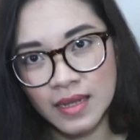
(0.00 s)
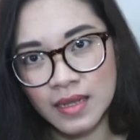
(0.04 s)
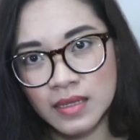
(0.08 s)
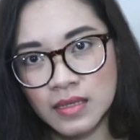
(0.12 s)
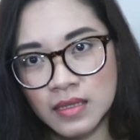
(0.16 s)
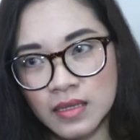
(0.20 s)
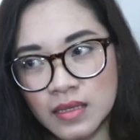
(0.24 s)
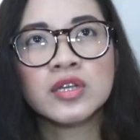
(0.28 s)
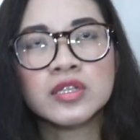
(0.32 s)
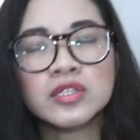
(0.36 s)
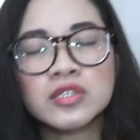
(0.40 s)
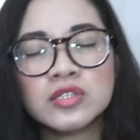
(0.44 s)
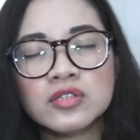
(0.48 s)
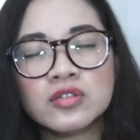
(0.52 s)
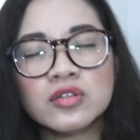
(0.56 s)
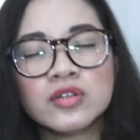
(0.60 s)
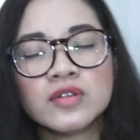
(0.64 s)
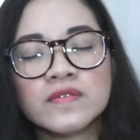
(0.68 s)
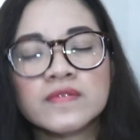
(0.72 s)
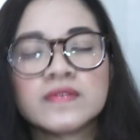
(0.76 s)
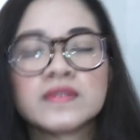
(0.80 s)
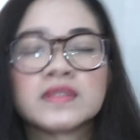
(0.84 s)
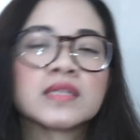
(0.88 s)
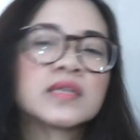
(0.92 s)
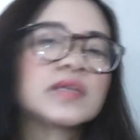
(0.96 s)
and you can sort
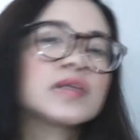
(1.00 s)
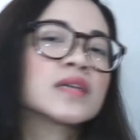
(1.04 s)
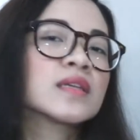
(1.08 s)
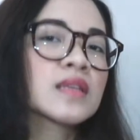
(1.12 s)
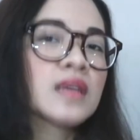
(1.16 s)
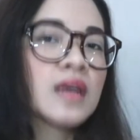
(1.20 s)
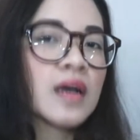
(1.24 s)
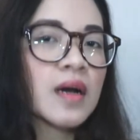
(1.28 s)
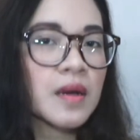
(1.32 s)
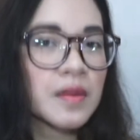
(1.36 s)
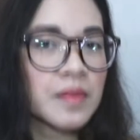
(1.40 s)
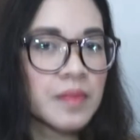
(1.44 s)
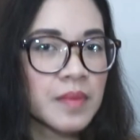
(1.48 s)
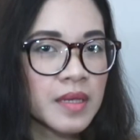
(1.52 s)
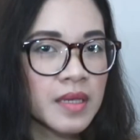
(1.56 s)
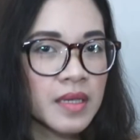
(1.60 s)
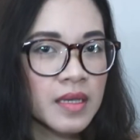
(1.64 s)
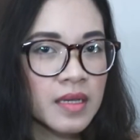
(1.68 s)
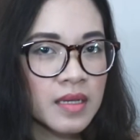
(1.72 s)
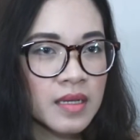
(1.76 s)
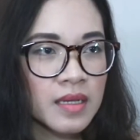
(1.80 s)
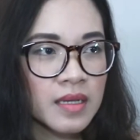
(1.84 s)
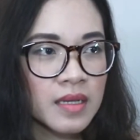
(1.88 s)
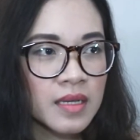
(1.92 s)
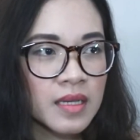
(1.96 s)
of see it coming
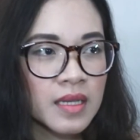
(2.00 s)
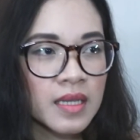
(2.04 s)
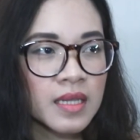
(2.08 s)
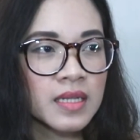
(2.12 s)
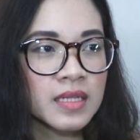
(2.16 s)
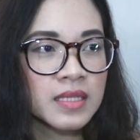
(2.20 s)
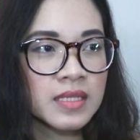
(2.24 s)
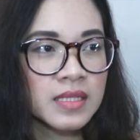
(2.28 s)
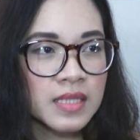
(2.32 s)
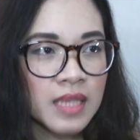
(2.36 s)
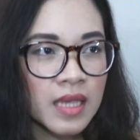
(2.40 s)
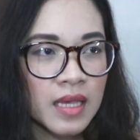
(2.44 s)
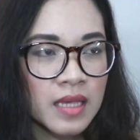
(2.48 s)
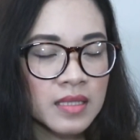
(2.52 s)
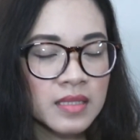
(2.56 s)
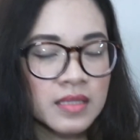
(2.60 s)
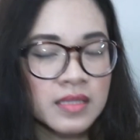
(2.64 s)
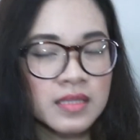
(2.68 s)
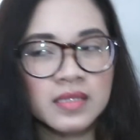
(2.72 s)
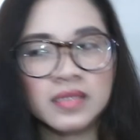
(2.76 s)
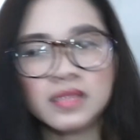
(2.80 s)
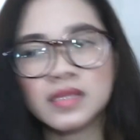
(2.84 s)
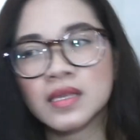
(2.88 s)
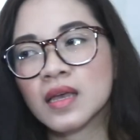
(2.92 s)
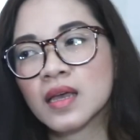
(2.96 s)
in a
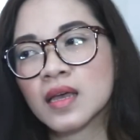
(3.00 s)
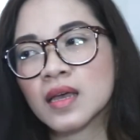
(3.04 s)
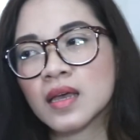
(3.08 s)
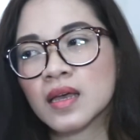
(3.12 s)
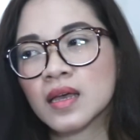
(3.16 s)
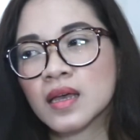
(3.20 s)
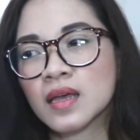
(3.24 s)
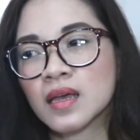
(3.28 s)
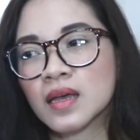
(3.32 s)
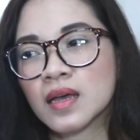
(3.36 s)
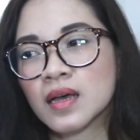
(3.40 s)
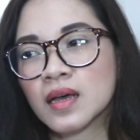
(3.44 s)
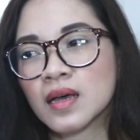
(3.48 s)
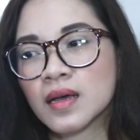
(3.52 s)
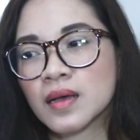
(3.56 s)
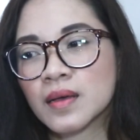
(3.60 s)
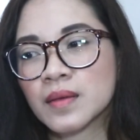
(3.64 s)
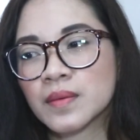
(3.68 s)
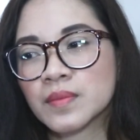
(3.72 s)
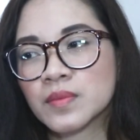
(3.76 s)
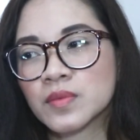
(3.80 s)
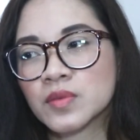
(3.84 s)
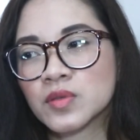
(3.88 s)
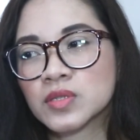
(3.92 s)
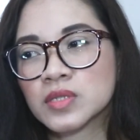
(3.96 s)
sense.
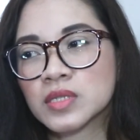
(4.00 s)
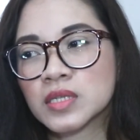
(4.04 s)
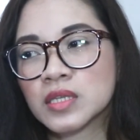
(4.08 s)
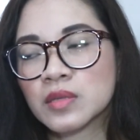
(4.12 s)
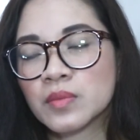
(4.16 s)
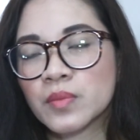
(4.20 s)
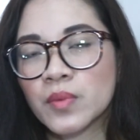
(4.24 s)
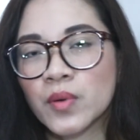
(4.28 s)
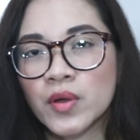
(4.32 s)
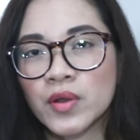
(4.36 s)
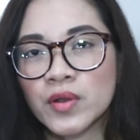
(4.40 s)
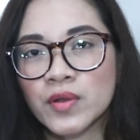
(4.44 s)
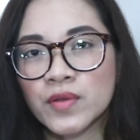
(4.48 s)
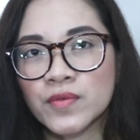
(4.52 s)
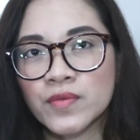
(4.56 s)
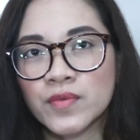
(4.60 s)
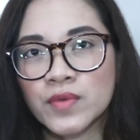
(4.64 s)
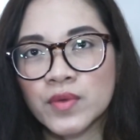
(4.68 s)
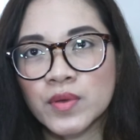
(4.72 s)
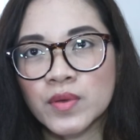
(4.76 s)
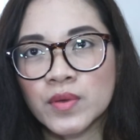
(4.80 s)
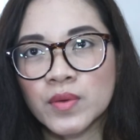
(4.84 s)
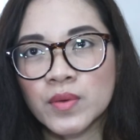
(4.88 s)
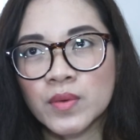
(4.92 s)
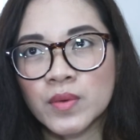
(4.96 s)
You see the point of
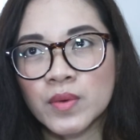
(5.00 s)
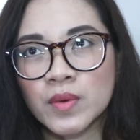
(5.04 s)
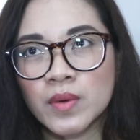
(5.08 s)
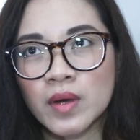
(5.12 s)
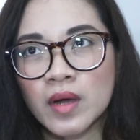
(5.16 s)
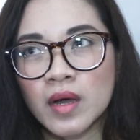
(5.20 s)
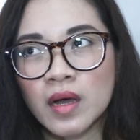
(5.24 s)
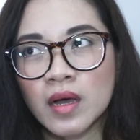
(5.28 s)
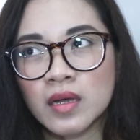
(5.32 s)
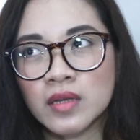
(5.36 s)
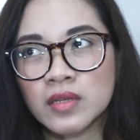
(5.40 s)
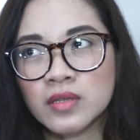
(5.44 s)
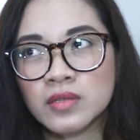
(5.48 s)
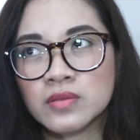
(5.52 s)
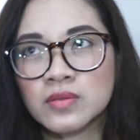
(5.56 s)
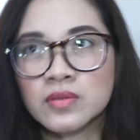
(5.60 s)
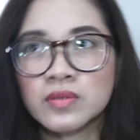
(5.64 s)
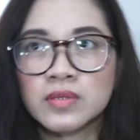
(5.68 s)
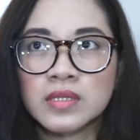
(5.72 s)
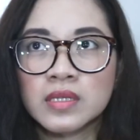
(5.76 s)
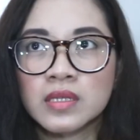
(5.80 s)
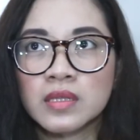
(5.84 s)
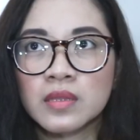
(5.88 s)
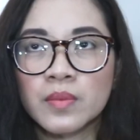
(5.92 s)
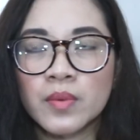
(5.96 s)
view, you do
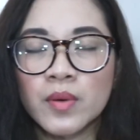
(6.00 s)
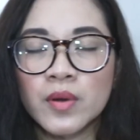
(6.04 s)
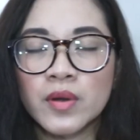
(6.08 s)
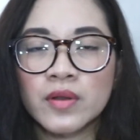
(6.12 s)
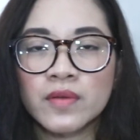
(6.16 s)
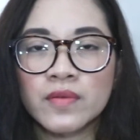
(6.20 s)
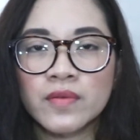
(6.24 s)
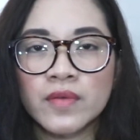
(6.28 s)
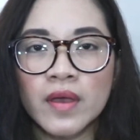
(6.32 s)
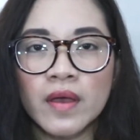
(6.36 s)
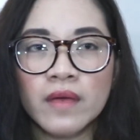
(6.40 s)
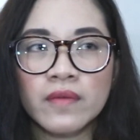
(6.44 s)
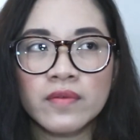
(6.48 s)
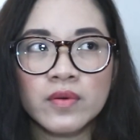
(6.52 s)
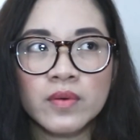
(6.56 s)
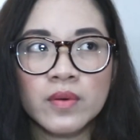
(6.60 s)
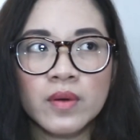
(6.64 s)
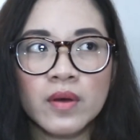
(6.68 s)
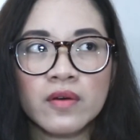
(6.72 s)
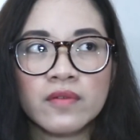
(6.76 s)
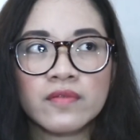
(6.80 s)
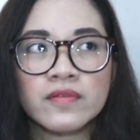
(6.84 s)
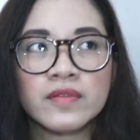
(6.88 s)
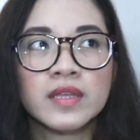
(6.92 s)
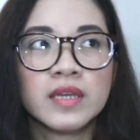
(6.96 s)
see the point of view after
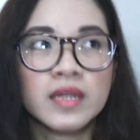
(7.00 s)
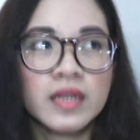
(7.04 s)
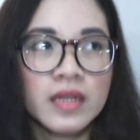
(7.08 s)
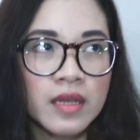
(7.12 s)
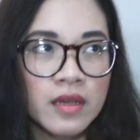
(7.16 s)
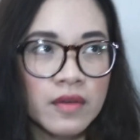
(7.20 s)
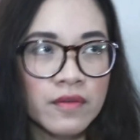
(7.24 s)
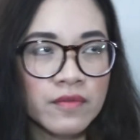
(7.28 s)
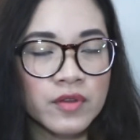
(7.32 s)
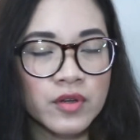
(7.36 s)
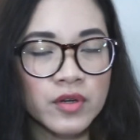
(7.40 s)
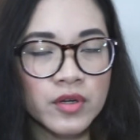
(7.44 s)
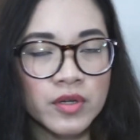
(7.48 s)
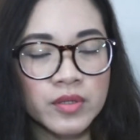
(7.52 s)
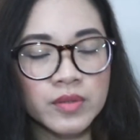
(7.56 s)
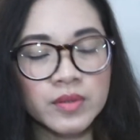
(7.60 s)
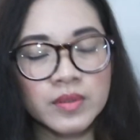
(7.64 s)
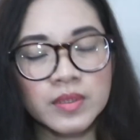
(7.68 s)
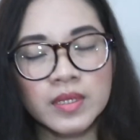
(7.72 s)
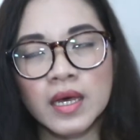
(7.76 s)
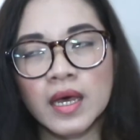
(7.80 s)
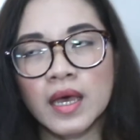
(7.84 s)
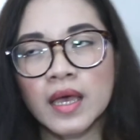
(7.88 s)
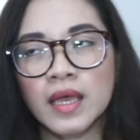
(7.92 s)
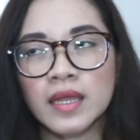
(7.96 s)
all, Lydia, of the girl who
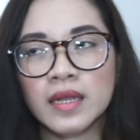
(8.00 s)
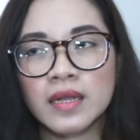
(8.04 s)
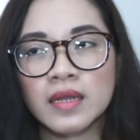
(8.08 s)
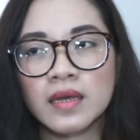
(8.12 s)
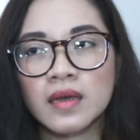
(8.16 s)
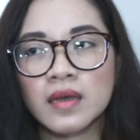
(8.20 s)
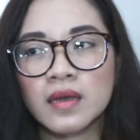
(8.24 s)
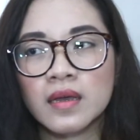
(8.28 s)
died.